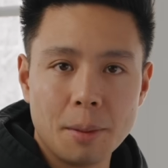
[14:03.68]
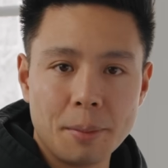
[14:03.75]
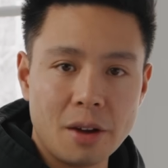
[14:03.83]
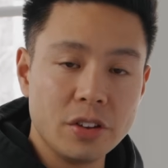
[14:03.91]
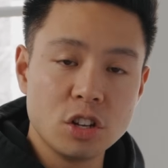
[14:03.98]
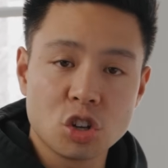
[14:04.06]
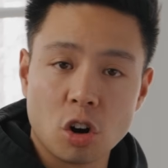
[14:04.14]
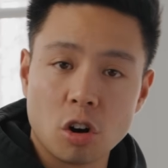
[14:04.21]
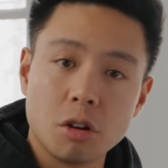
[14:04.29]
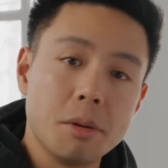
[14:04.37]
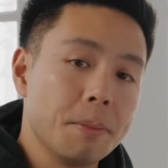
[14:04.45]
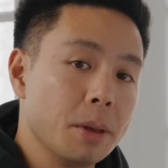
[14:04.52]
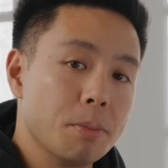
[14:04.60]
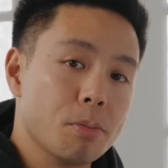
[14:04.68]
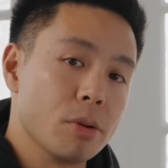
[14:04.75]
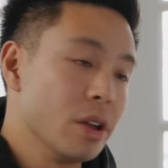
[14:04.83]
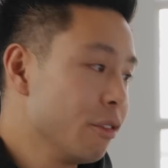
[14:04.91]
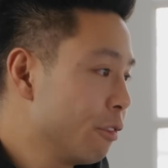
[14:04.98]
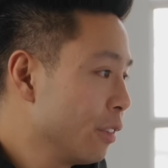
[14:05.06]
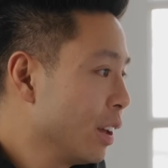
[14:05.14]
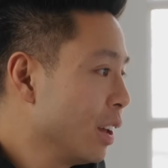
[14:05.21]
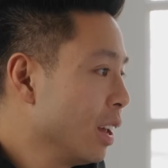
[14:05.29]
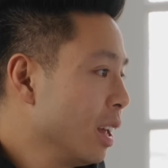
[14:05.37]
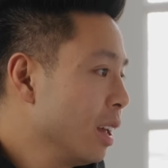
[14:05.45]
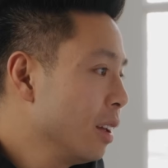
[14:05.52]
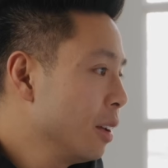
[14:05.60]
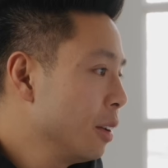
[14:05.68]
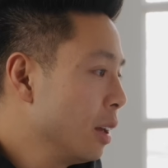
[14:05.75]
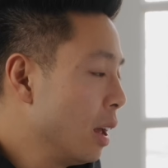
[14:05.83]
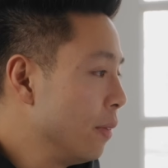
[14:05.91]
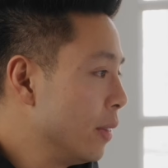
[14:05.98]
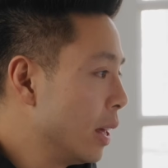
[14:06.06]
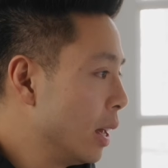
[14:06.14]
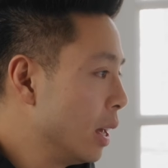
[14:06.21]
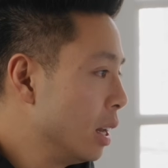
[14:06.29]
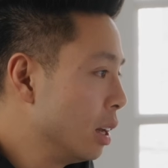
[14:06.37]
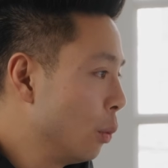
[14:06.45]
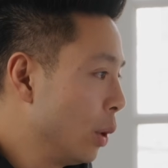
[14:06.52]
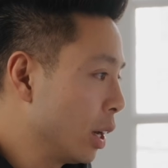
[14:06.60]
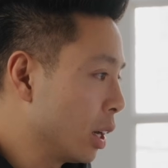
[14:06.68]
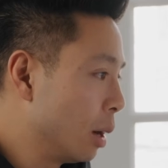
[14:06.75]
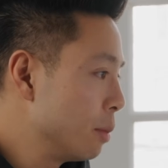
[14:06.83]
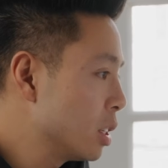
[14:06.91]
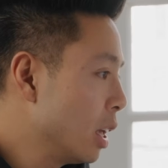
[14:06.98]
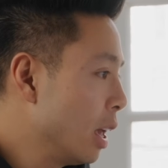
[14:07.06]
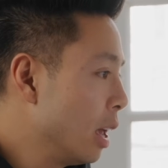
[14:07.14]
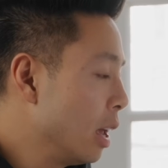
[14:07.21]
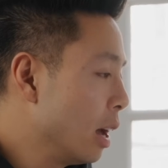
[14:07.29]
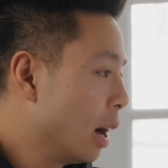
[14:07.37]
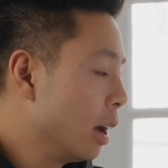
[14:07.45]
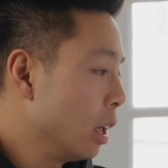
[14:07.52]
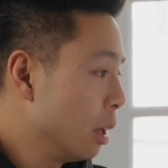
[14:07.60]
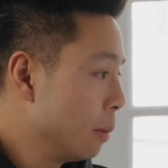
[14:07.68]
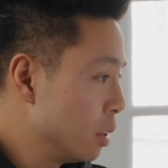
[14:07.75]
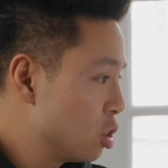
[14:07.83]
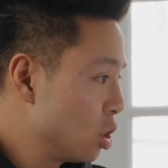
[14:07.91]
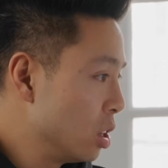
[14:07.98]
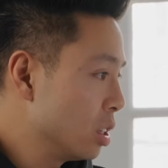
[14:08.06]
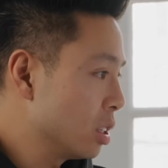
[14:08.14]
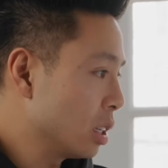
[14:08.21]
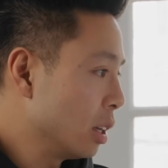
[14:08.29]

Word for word: I'm gonna have each card be brief. And then when it comes to AI images,